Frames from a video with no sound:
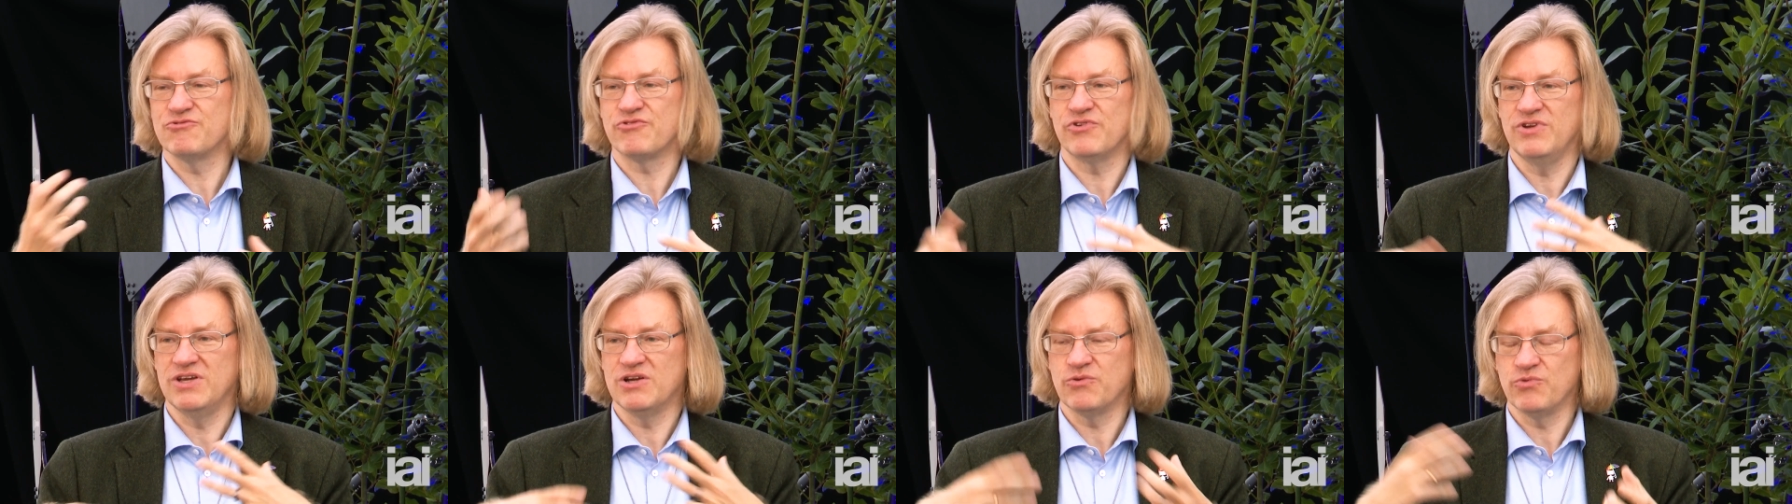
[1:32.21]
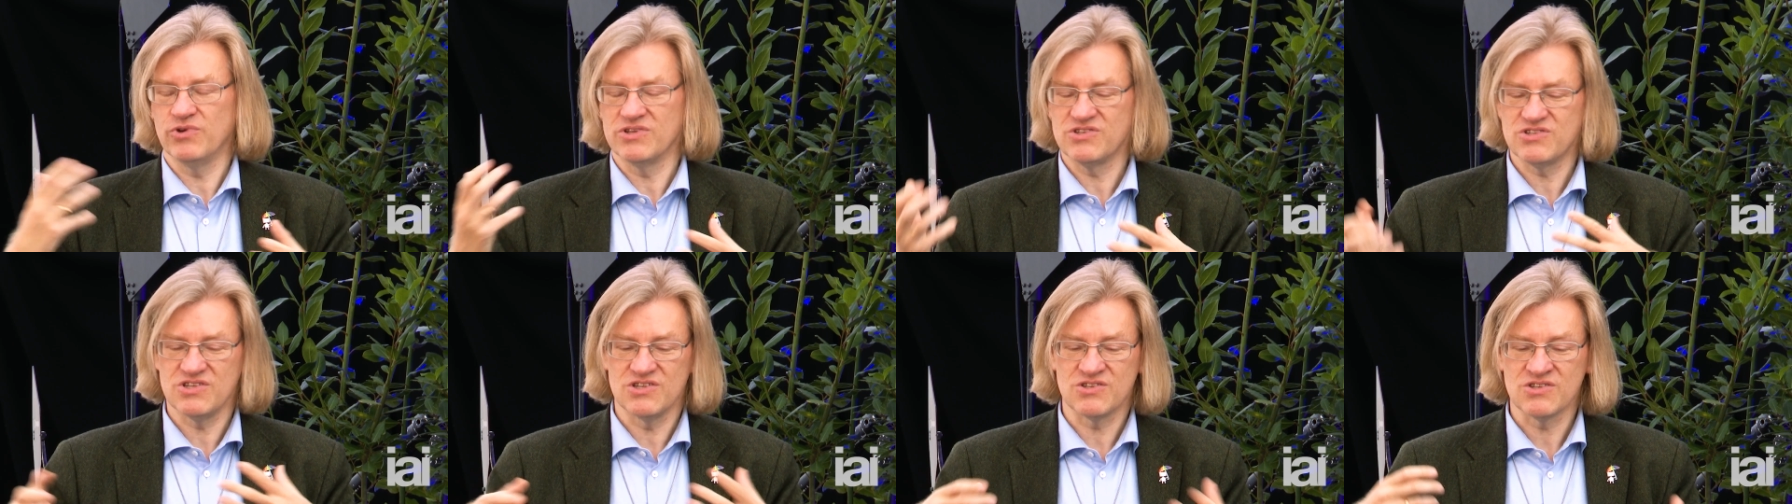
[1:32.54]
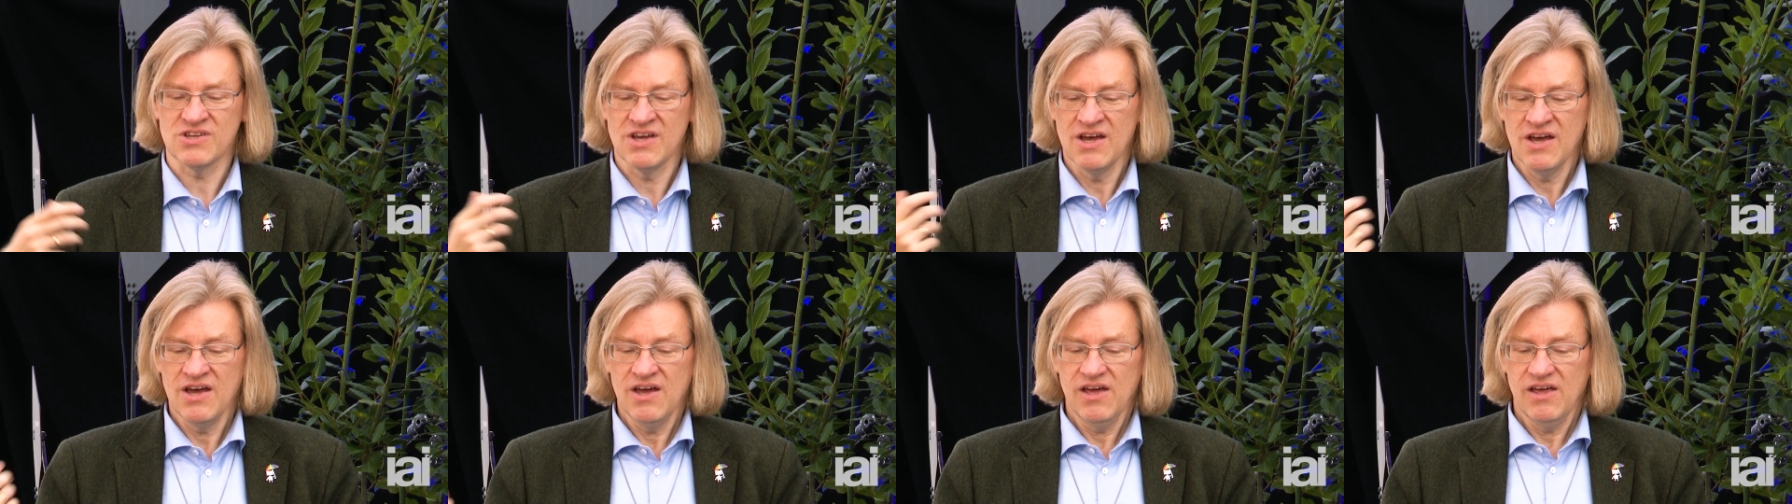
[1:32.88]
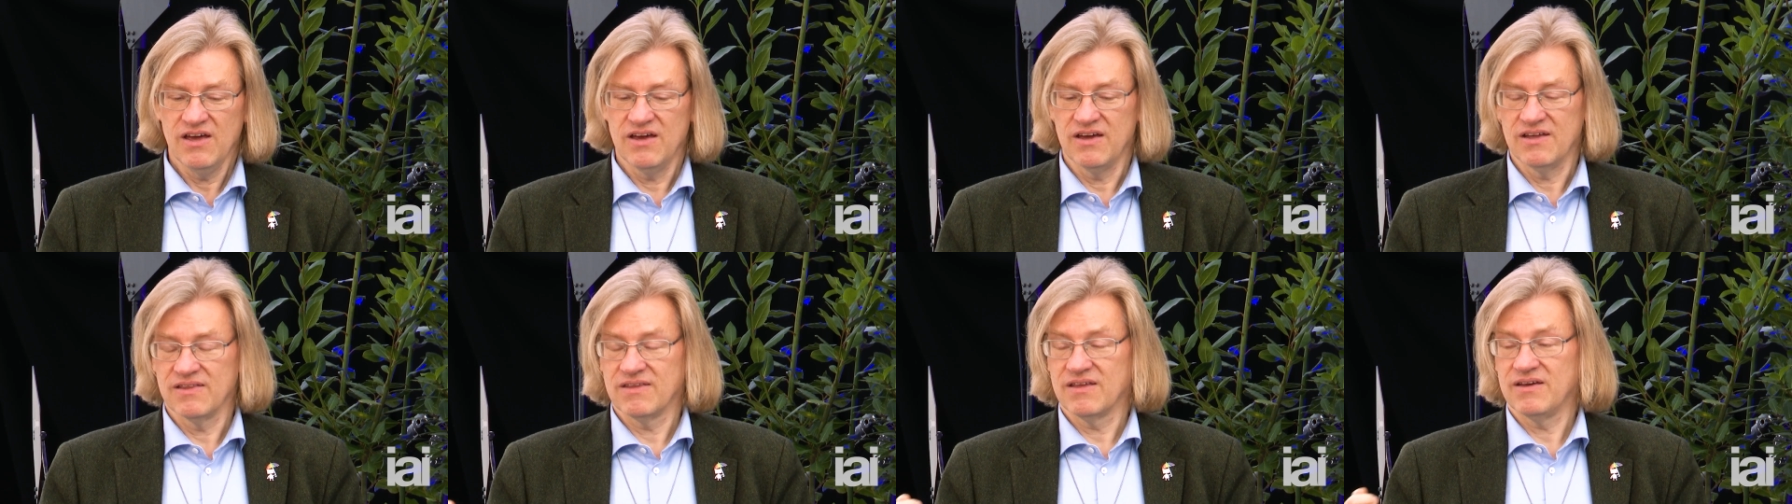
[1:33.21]
frequencies
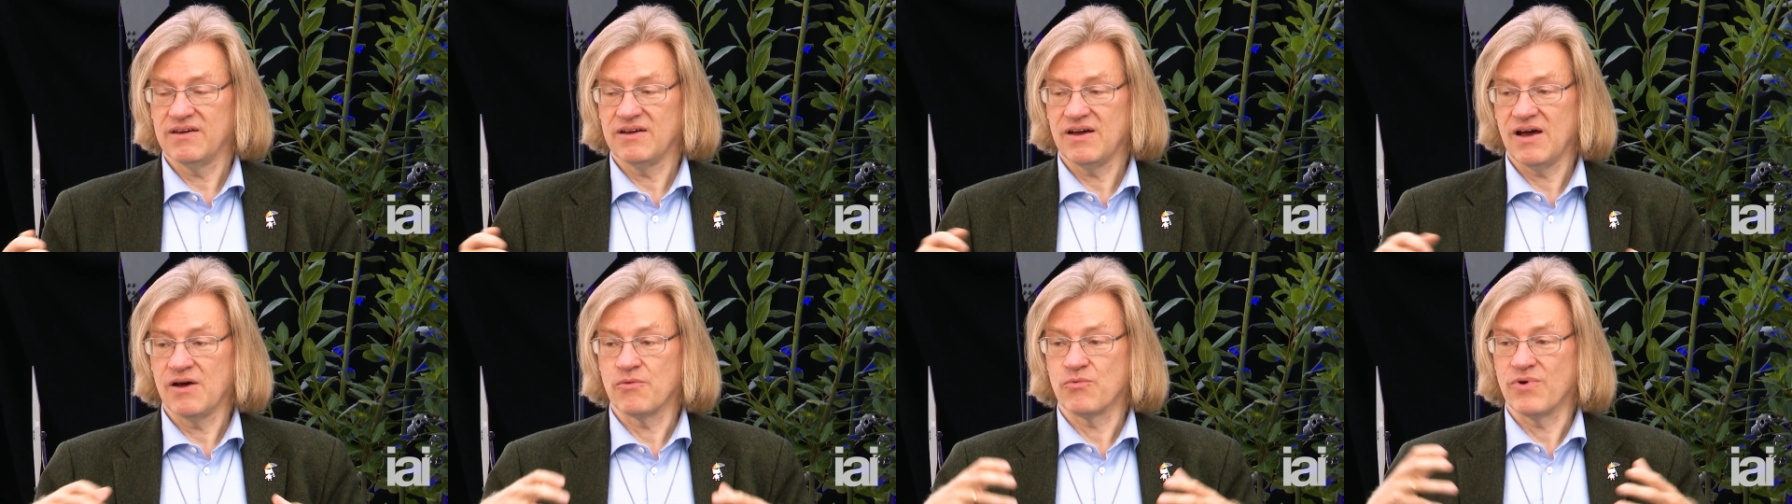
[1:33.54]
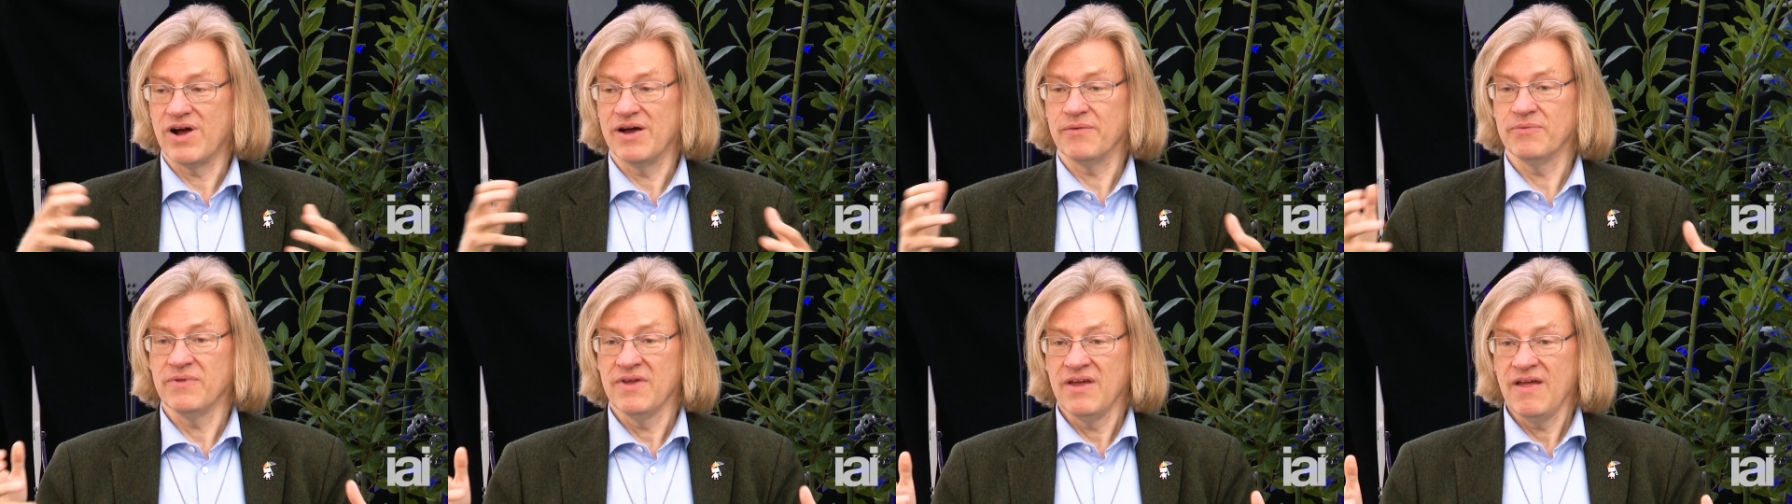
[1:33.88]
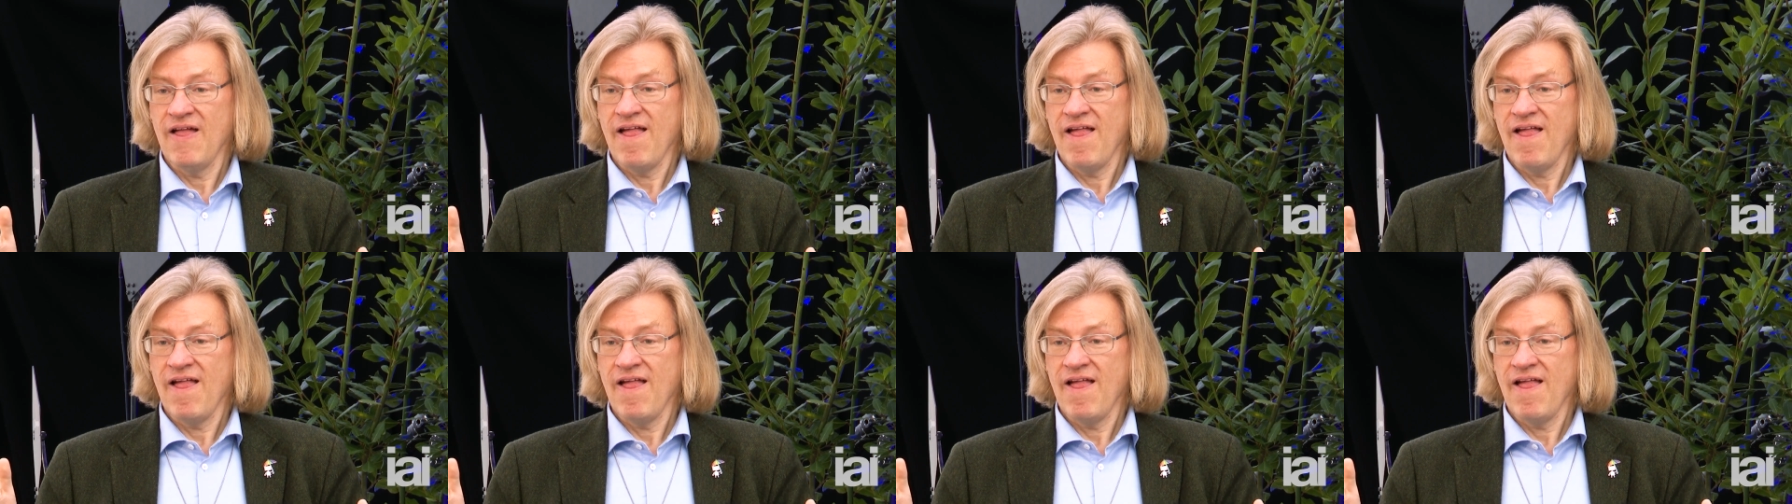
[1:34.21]
and, uh, around.